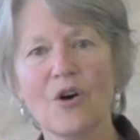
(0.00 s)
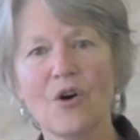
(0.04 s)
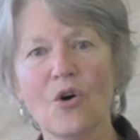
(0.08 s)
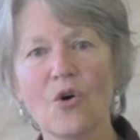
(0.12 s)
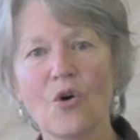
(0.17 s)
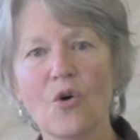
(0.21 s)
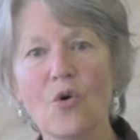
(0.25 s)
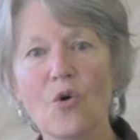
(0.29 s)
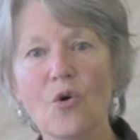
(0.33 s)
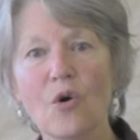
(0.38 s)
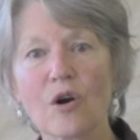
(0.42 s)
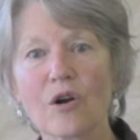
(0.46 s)

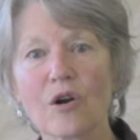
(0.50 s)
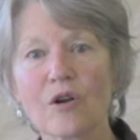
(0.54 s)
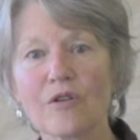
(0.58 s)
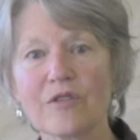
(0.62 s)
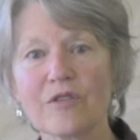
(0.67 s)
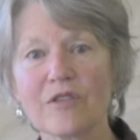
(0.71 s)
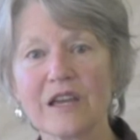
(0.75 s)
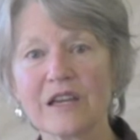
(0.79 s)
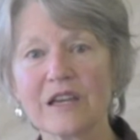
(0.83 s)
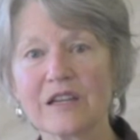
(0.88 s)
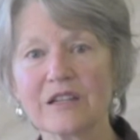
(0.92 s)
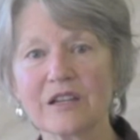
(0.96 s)
Or
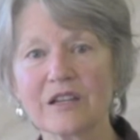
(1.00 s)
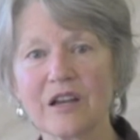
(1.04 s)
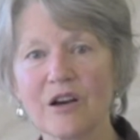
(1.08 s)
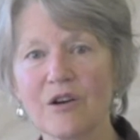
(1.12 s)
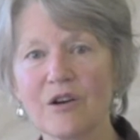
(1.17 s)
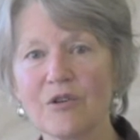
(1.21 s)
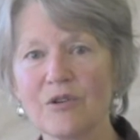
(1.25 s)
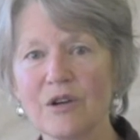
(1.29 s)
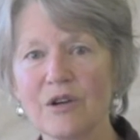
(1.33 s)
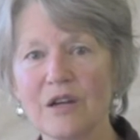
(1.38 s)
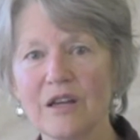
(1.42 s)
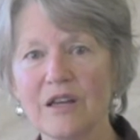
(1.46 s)
they can
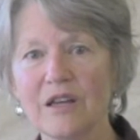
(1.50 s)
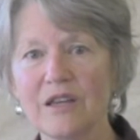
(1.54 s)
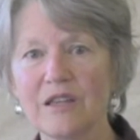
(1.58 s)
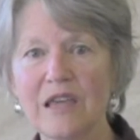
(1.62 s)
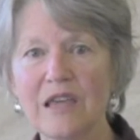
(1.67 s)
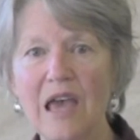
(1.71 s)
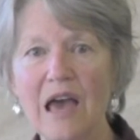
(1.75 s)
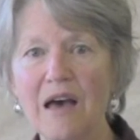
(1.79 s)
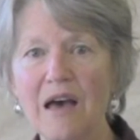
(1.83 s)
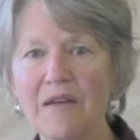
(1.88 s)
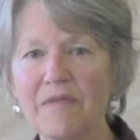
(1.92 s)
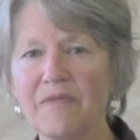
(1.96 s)
go,
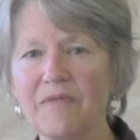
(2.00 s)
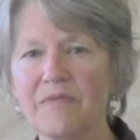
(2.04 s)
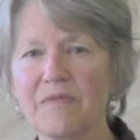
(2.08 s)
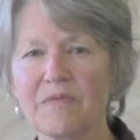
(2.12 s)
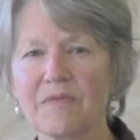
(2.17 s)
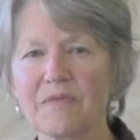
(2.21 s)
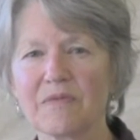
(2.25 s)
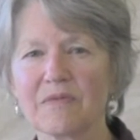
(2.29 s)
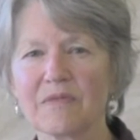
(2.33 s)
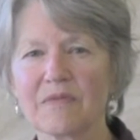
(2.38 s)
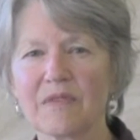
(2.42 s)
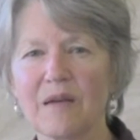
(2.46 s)
yeah,
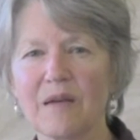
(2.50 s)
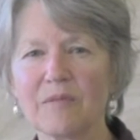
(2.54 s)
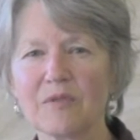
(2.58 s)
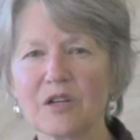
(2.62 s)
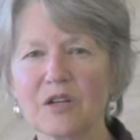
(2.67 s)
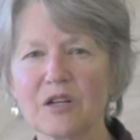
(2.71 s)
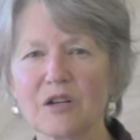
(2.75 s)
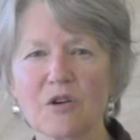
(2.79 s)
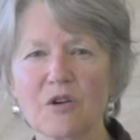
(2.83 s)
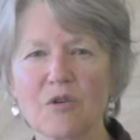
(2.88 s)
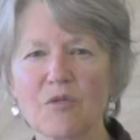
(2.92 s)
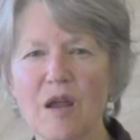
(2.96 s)
I'm
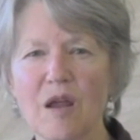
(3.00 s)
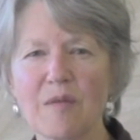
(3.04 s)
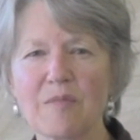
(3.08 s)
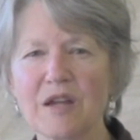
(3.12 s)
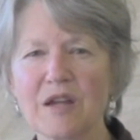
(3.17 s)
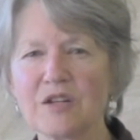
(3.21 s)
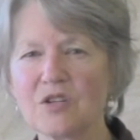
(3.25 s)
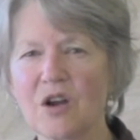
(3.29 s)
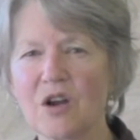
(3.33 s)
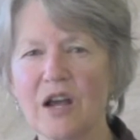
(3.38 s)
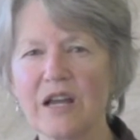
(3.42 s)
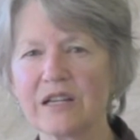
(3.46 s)
going to go ride
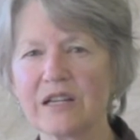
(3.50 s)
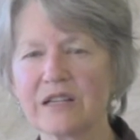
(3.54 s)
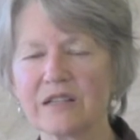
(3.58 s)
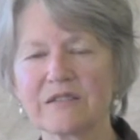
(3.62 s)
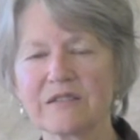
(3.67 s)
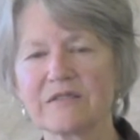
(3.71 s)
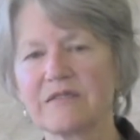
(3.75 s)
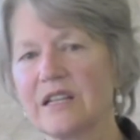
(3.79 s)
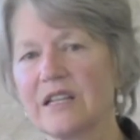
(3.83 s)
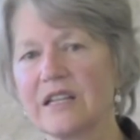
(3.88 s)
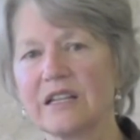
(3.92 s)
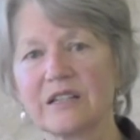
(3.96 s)
my trike,
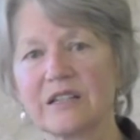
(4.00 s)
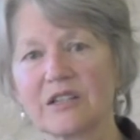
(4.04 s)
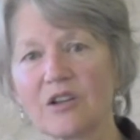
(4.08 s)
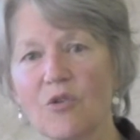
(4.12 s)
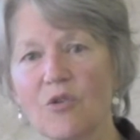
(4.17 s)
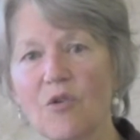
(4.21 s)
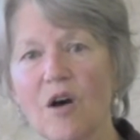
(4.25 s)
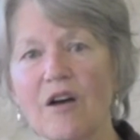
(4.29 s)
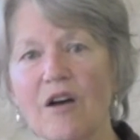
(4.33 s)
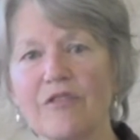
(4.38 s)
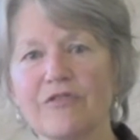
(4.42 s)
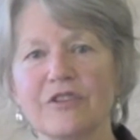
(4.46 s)
and they can
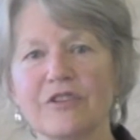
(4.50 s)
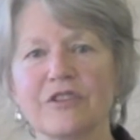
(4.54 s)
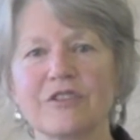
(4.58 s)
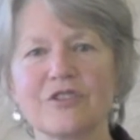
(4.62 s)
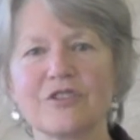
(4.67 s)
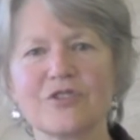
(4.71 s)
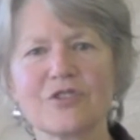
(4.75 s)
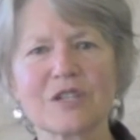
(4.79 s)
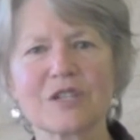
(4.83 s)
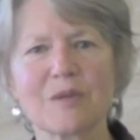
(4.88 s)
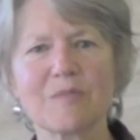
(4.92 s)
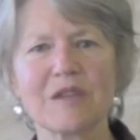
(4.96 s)
go off and
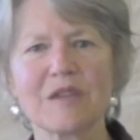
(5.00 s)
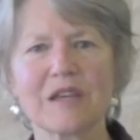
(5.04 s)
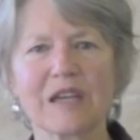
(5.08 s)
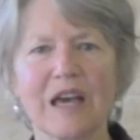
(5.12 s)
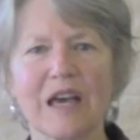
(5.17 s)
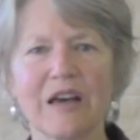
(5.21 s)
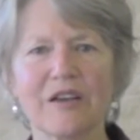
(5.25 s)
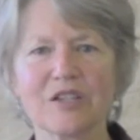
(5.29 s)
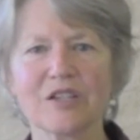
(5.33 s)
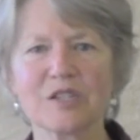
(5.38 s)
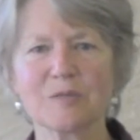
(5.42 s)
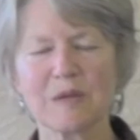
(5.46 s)
do something
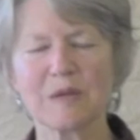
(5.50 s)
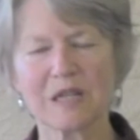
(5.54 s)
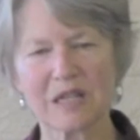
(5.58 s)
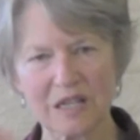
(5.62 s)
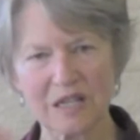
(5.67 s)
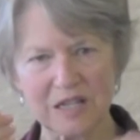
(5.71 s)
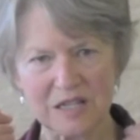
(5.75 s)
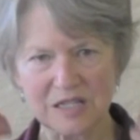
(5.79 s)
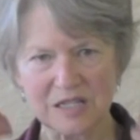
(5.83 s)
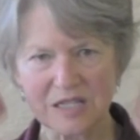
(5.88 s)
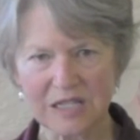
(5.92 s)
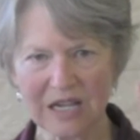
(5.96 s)
else
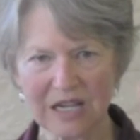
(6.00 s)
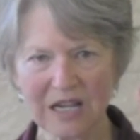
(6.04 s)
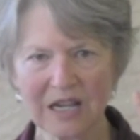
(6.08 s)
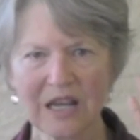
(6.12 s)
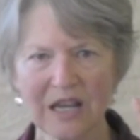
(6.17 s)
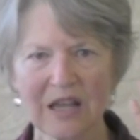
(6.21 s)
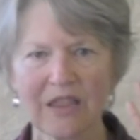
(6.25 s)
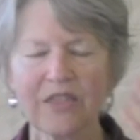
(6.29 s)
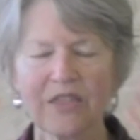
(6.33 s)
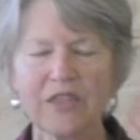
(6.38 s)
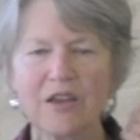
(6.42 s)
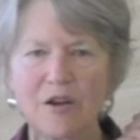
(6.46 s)
because
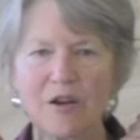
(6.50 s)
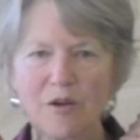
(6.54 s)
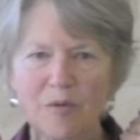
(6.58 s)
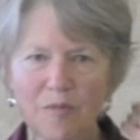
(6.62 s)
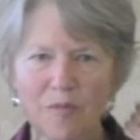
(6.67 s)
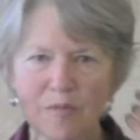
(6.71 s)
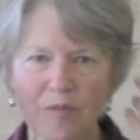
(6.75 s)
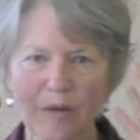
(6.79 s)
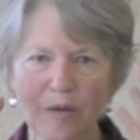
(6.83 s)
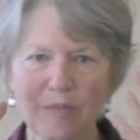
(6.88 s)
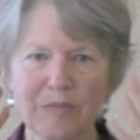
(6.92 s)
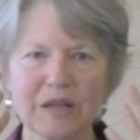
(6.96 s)
their
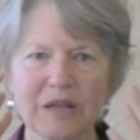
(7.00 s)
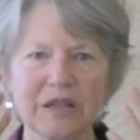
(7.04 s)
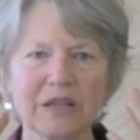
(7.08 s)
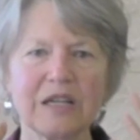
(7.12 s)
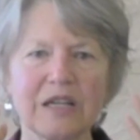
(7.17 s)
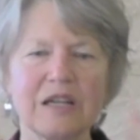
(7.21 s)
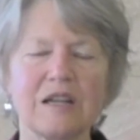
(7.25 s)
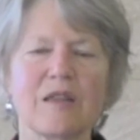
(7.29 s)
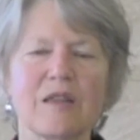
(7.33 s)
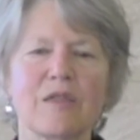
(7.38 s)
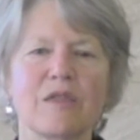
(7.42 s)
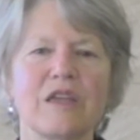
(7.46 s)

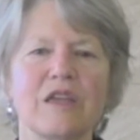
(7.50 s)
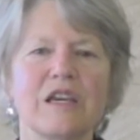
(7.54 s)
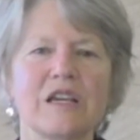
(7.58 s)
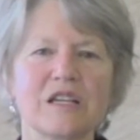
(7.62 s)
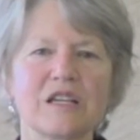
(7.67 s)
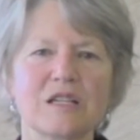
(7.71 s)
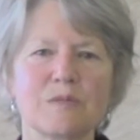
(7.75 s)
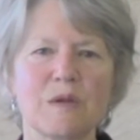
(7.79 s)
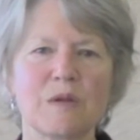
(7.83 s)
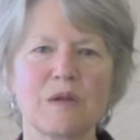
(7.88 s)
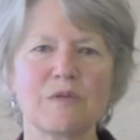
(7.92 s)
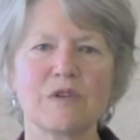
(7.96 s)
ability to think
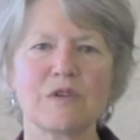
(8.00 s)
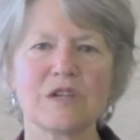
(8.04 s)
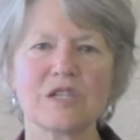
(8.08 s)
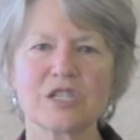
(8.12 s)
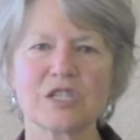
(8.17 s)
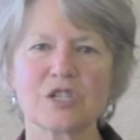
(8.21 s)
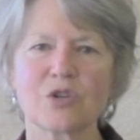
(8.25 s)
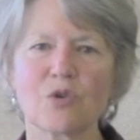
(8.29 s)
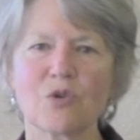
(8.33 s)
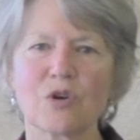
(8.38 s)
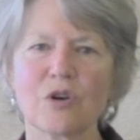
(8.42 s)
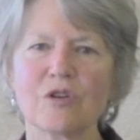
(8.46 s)
has been
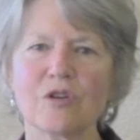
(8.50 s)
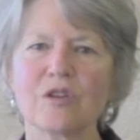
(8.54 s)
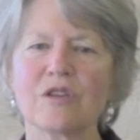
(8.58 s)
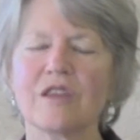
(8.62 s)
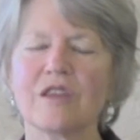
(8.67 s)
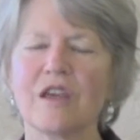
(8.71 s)
restored.